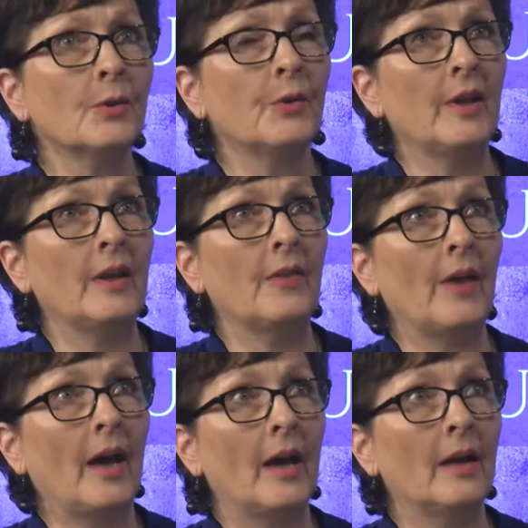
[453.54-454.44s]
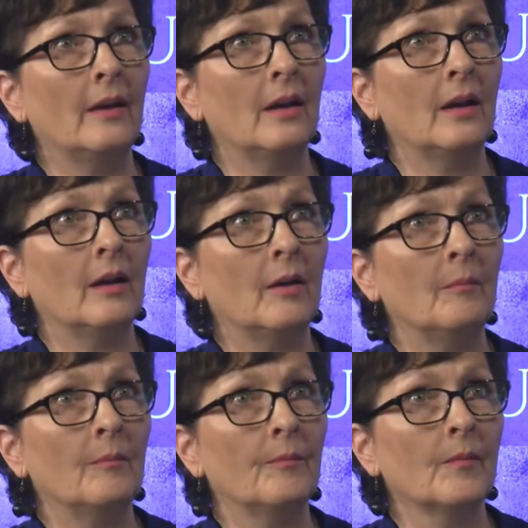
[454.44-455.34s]
think that
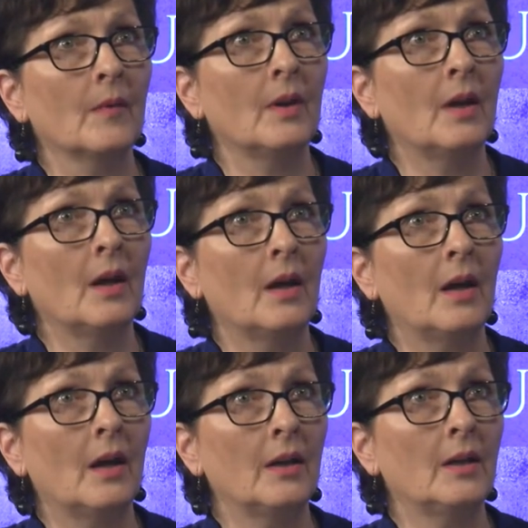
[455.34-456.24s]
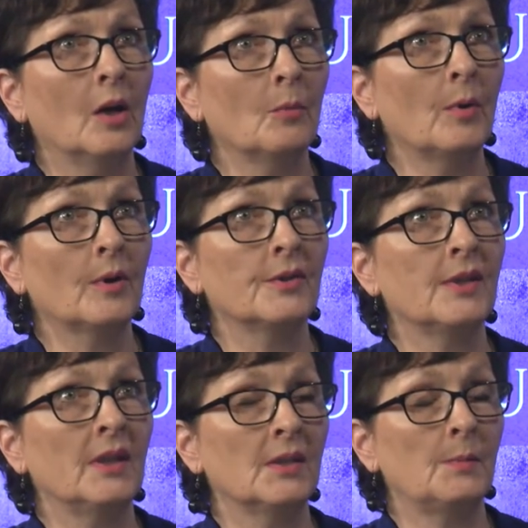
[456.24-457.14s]
um, a young
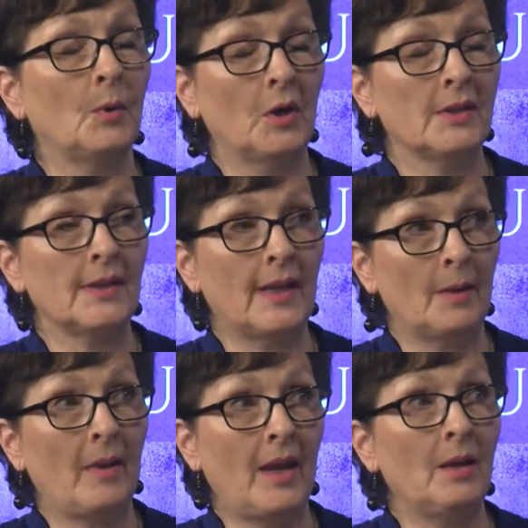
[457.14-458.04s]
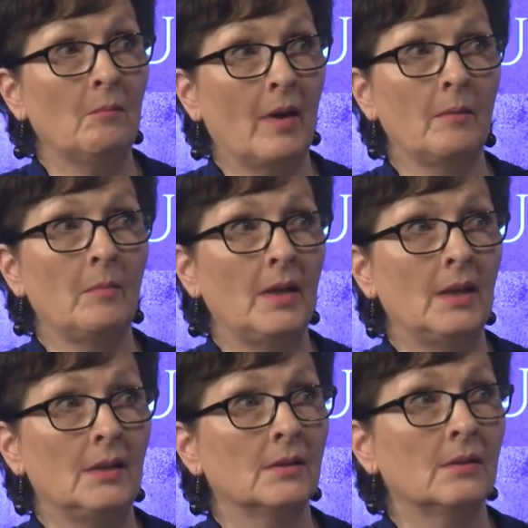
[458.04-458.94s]
person experiencing that pain might
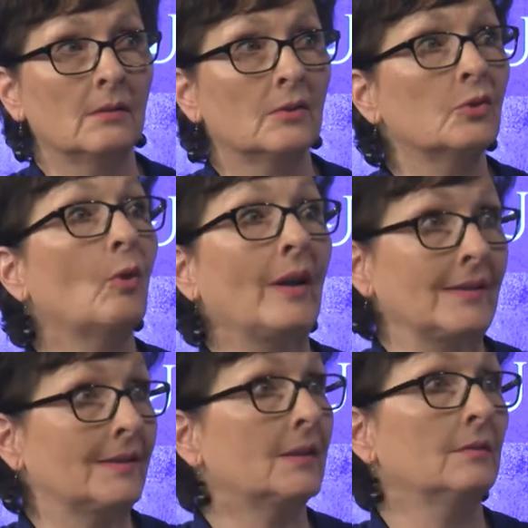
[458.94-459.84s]
be stressed.